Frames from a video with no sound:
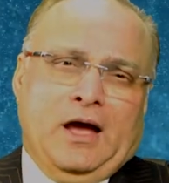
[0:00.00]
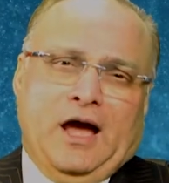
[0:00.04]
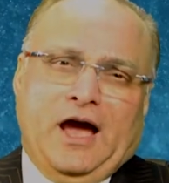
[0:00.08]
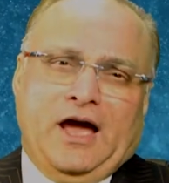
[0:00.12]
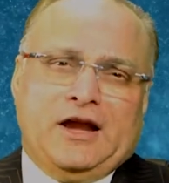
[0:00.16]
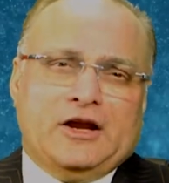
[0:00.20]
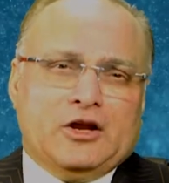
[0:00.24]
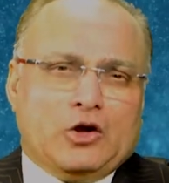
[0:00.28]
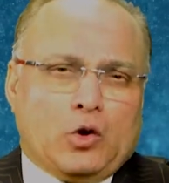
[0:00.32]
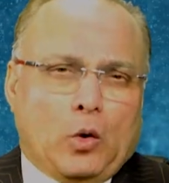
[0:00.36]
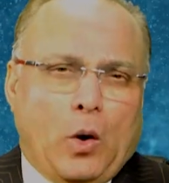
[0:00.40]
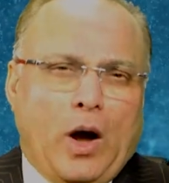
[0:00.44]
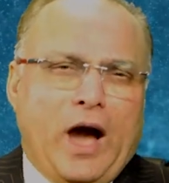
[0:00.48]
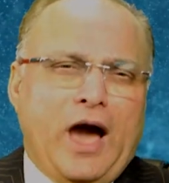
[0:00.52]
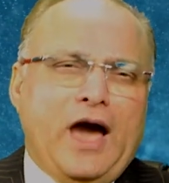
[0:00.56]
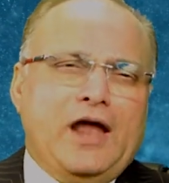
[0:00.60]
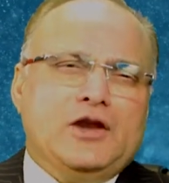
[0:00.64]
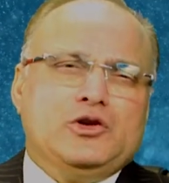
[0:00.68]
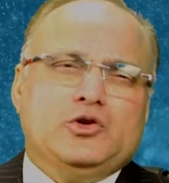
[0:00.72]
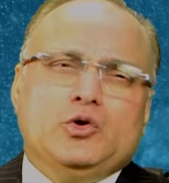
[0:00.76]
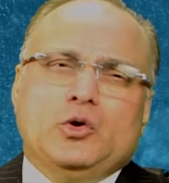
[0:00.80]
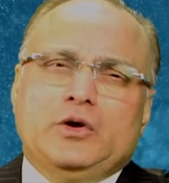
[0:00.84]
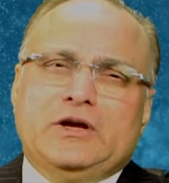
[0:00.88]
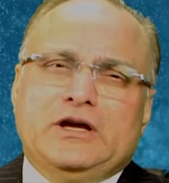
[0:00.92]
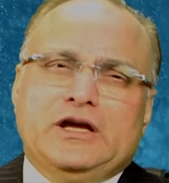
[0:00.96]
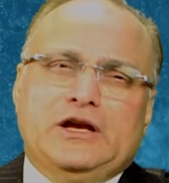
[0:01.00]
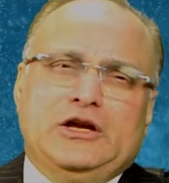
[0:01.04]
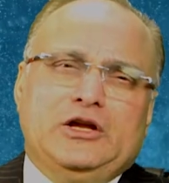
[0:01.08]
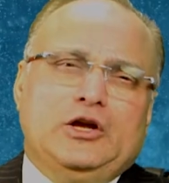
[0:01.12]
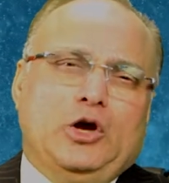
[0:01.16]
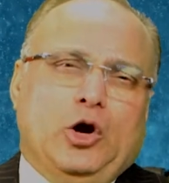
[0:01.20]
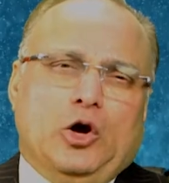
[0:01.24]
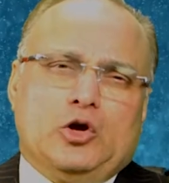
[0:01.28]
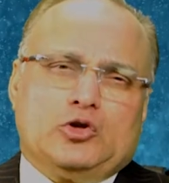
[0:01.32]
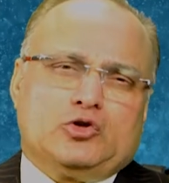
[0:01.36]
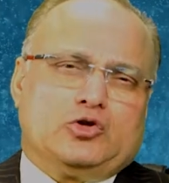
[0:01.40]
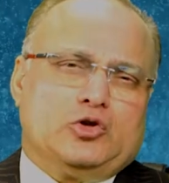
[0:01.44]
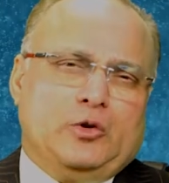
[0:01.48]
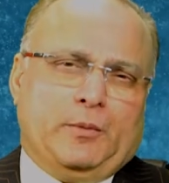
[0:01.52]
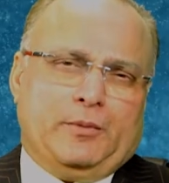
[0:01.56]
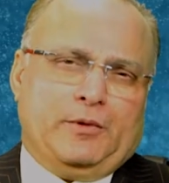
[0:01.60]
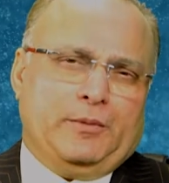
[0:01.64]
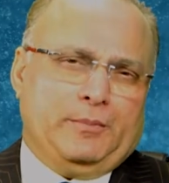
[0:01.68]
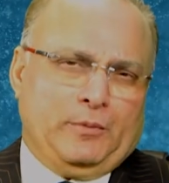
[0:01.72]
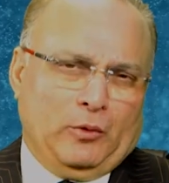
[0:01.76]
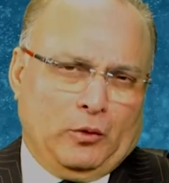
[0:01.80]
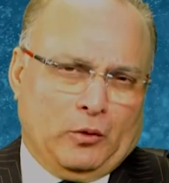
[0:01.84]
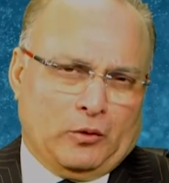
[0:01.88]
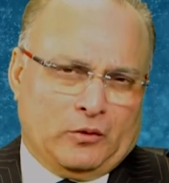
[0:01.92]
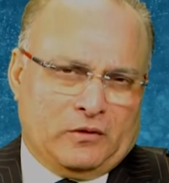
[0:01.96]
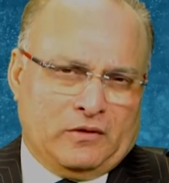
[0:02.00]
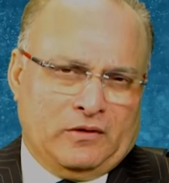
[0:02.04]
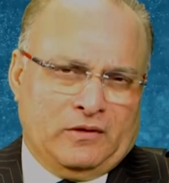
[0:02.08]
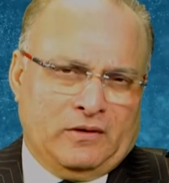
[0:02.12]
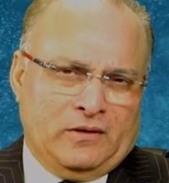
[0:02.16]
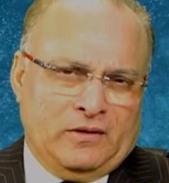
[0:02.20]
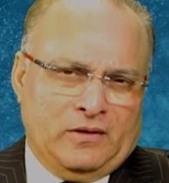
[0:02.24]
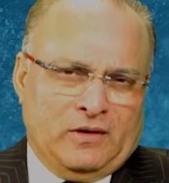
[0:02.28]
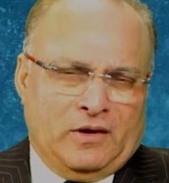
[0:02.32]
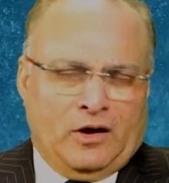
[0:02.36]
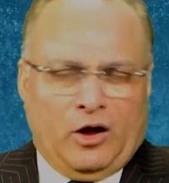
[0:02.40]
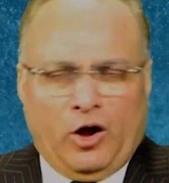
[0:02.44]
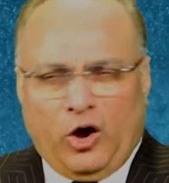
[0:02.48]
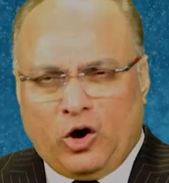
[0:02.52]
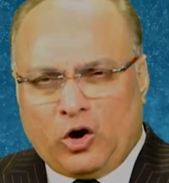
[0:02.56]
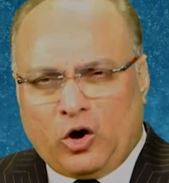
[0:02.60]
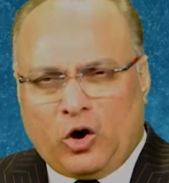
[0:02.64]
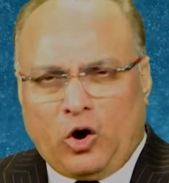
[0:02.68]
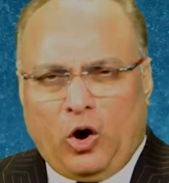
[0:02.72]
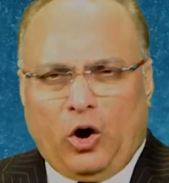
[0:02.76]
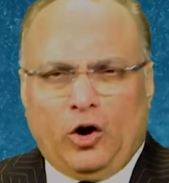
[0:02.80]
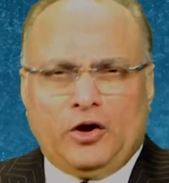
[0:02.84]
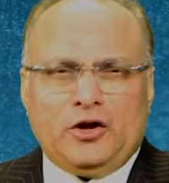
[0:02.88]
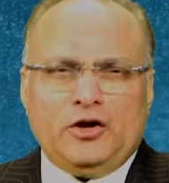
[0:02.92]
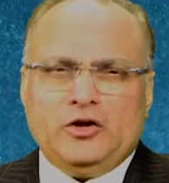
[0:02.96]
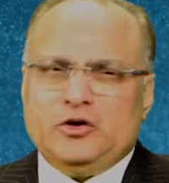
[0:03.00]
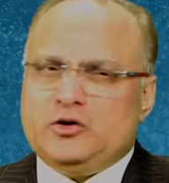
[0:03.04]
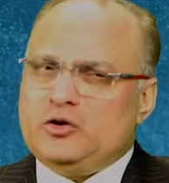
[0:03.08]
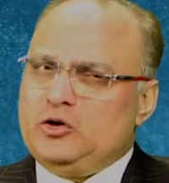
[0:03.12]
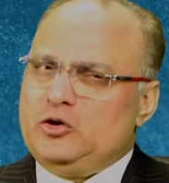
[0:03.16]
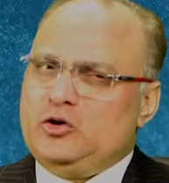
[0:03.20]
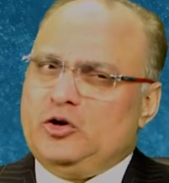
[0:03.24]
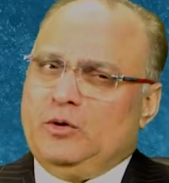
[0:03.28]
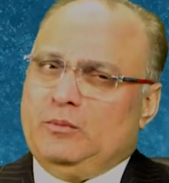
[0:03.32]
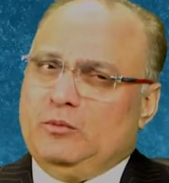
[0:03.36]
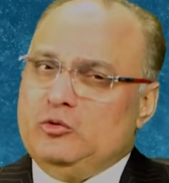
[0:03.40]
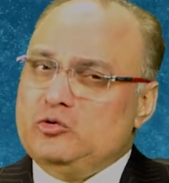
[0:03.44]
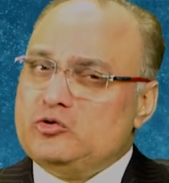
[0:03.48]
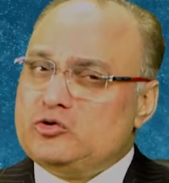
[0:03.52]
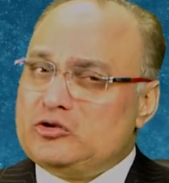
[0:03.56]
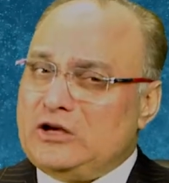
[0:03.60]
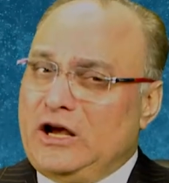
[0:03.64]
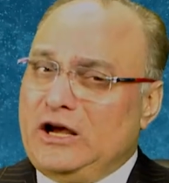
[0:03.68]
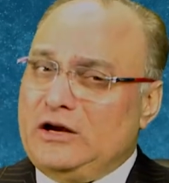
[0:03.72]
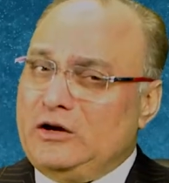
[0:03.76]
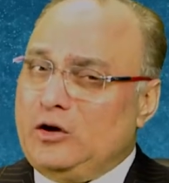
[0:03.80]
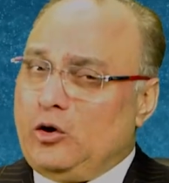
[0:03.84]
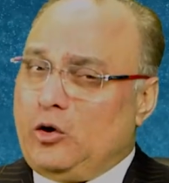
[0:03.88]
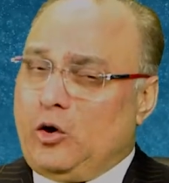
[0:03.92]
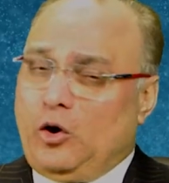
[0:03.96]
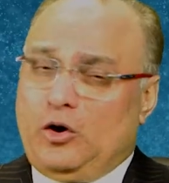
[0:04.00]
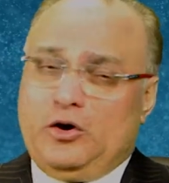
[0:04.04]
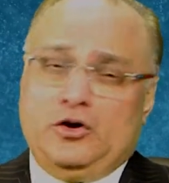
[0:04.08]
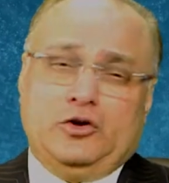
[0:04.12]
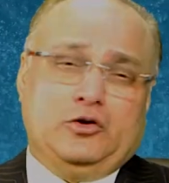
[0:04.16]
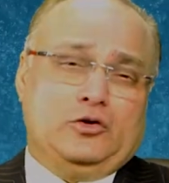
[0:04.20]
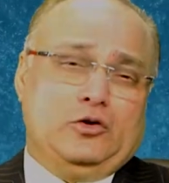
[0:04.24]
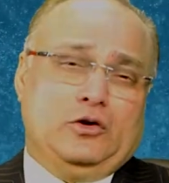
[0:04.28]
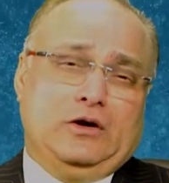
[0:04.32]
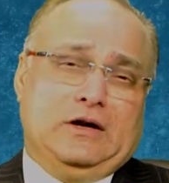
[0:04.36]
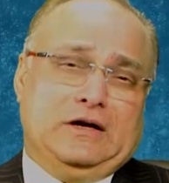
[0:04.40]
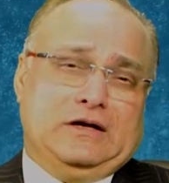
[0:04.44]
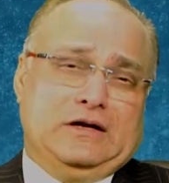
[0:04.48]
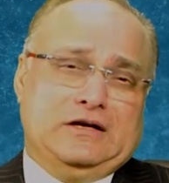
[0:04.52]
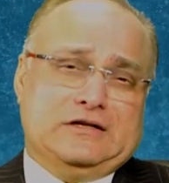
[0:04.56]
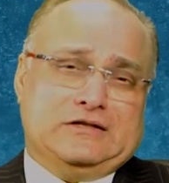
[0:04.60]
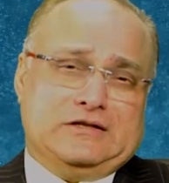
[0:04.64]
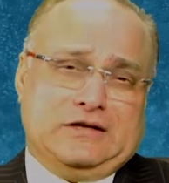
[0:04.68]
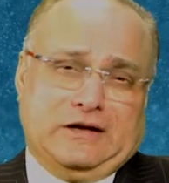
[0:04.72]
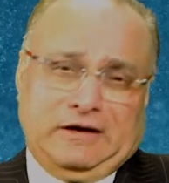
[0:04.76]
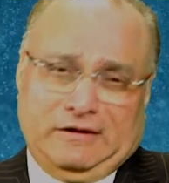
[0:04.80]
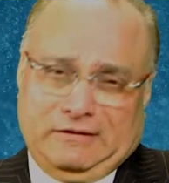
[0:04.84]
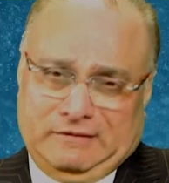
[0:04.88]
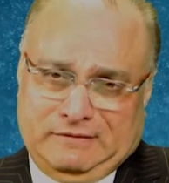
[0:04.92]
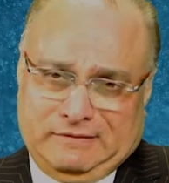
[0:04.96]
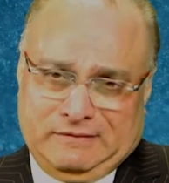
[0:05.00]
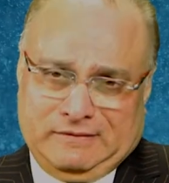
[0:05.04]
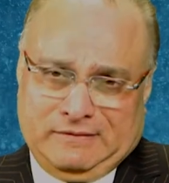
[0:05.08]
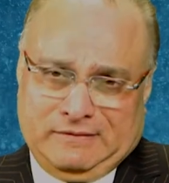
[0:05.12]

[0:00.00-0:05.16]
and acquire your yearly horoscope report according to your moon sign, according to your lagna sign.